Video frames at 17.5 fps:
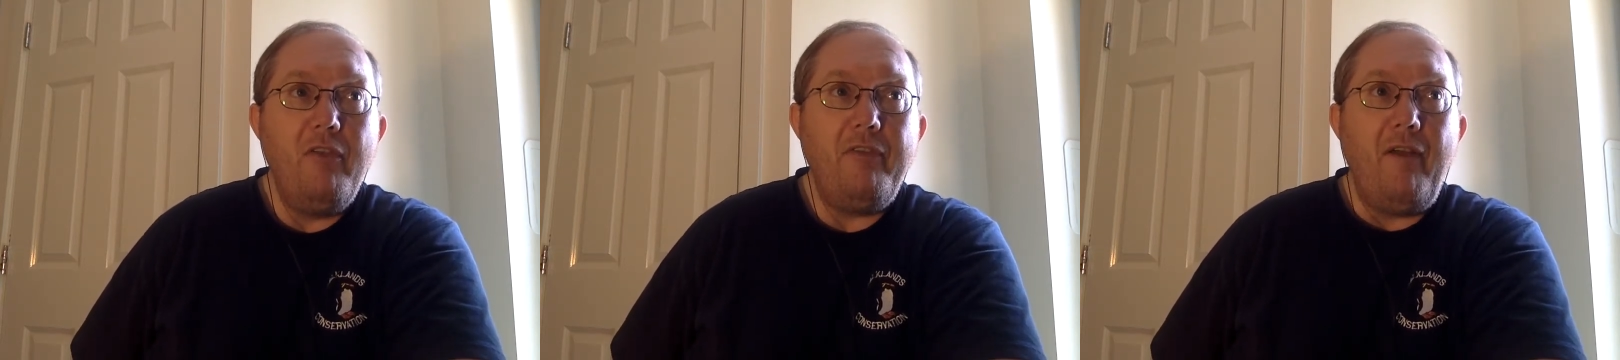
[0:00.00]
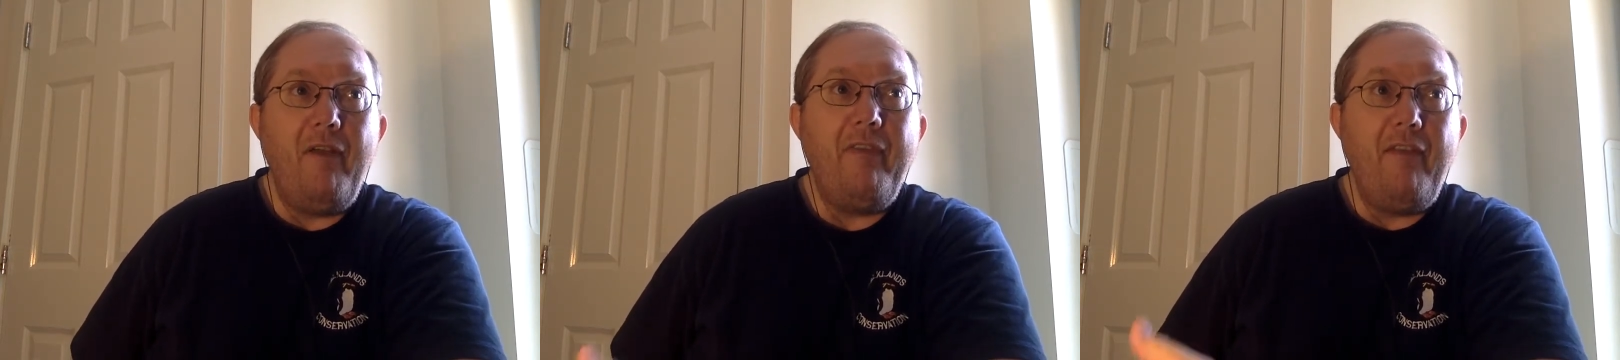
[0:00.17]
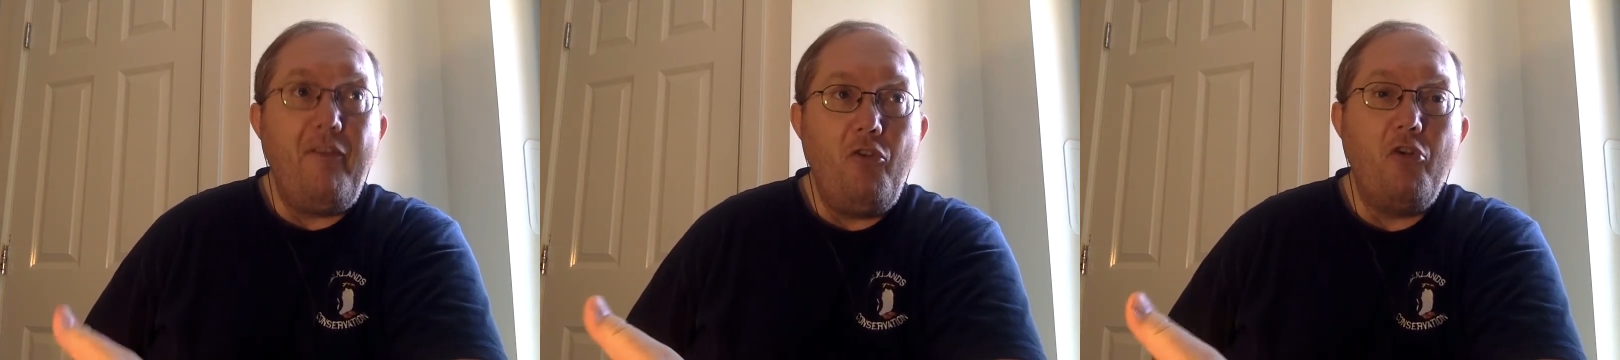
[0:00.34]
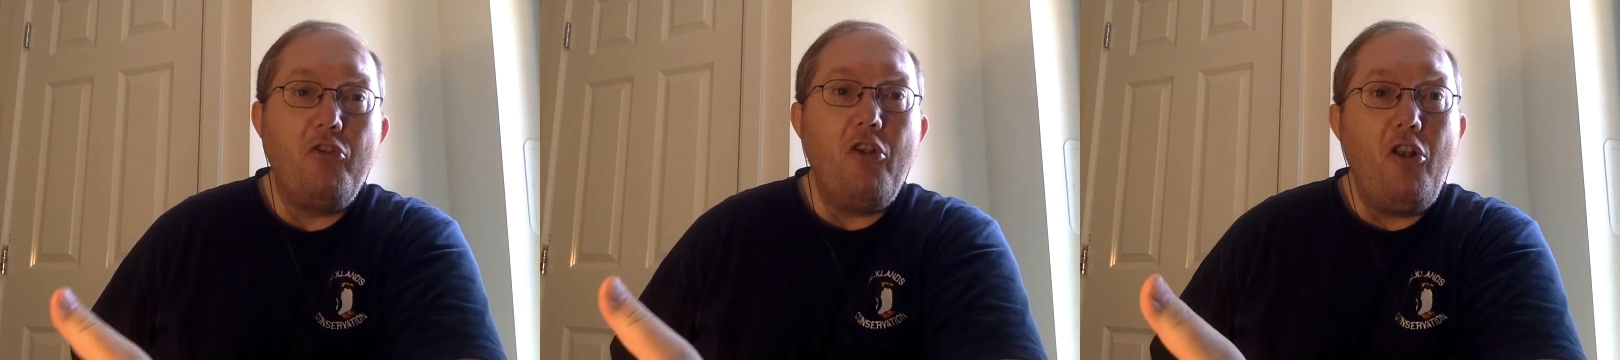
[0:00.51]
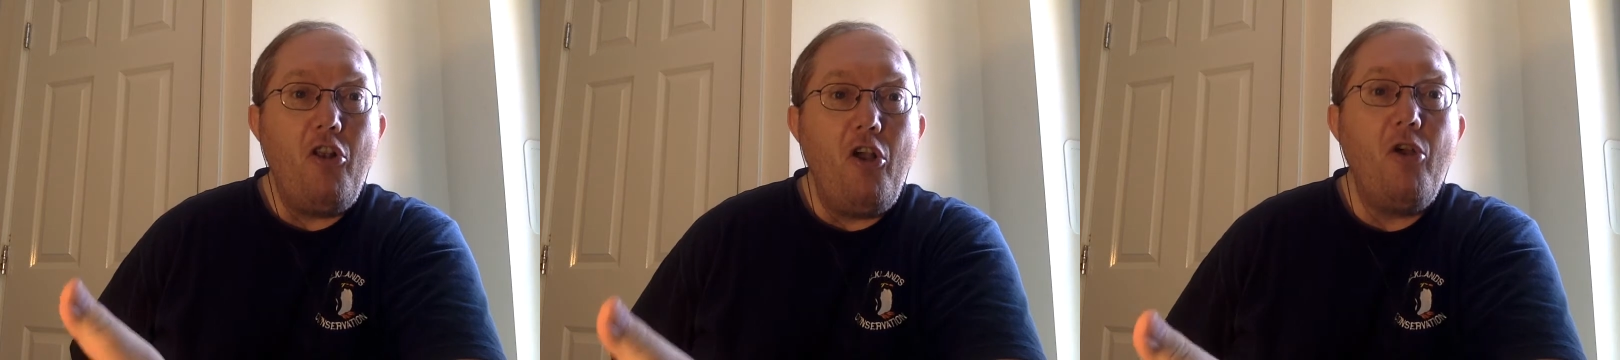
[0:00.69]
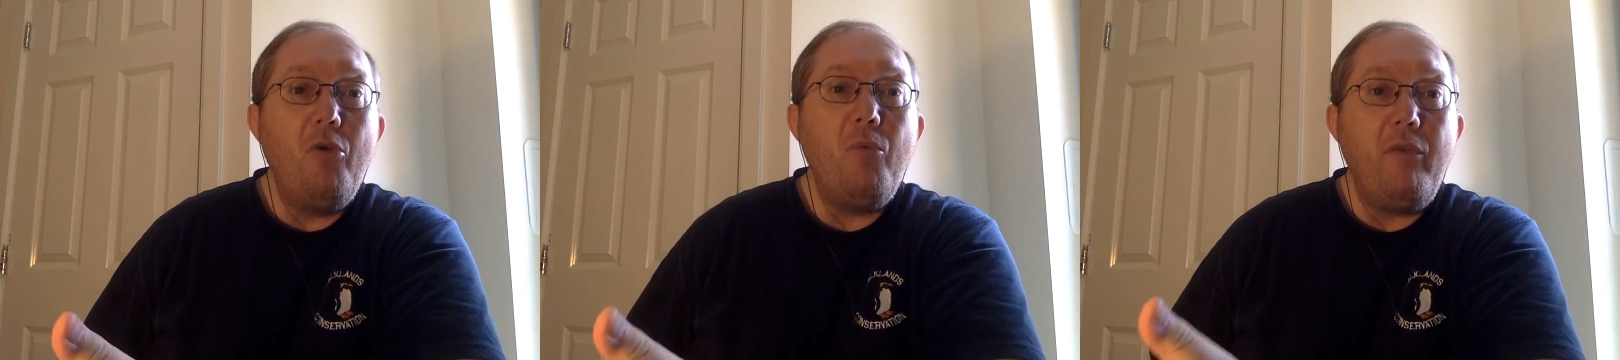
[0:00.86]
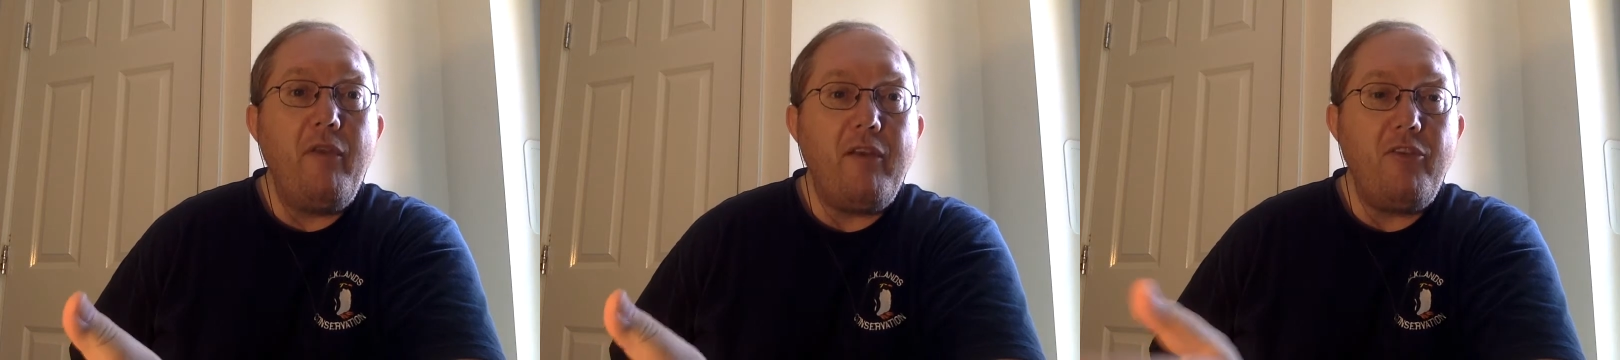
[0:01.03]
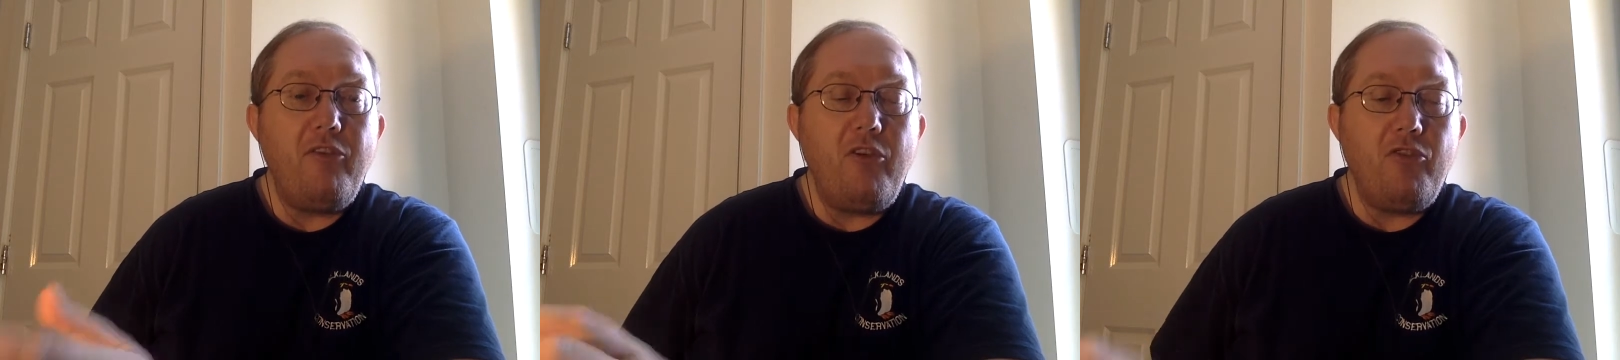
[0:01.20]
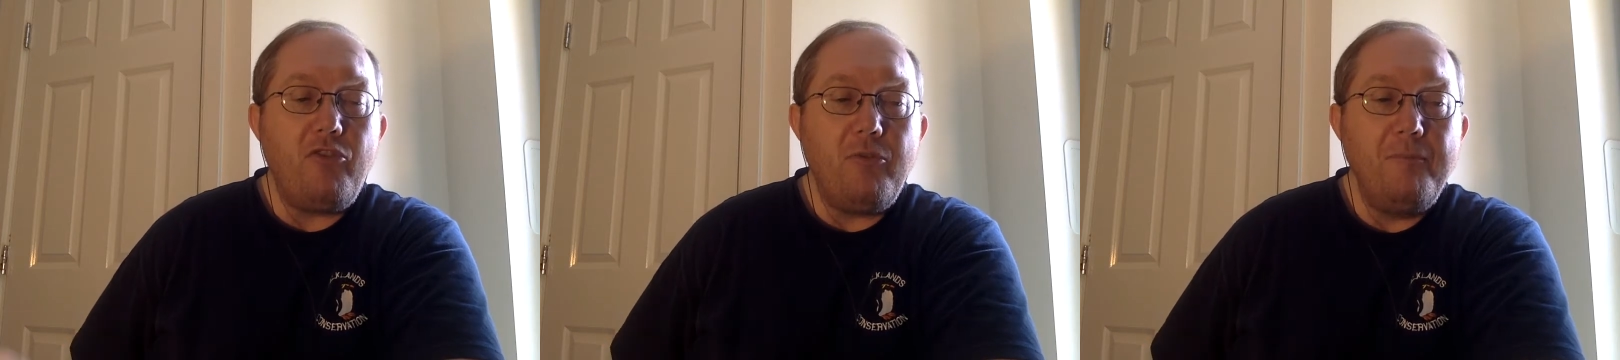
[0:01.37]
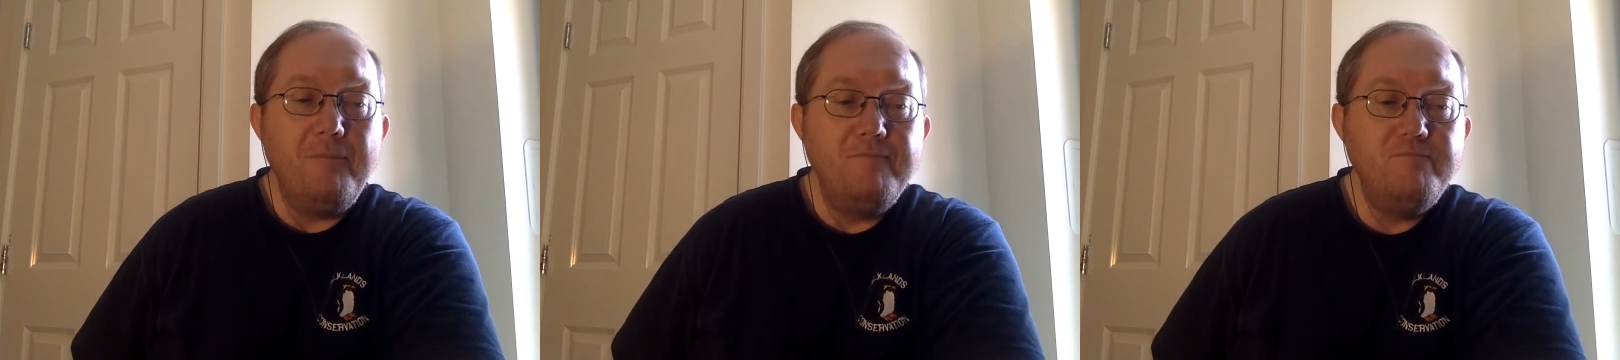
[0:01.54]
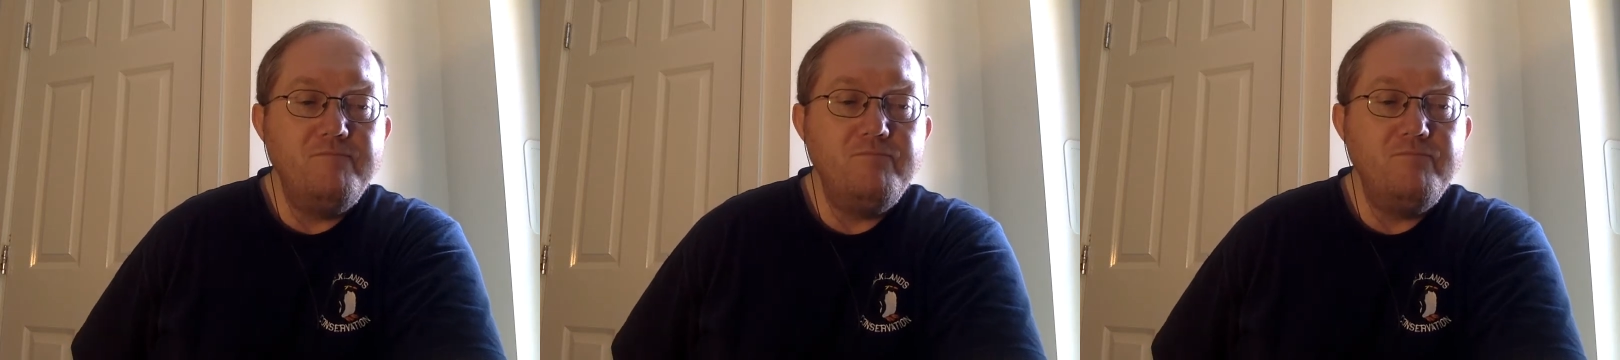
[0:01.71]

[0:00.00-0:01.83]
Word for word: that they're not alone with the condition.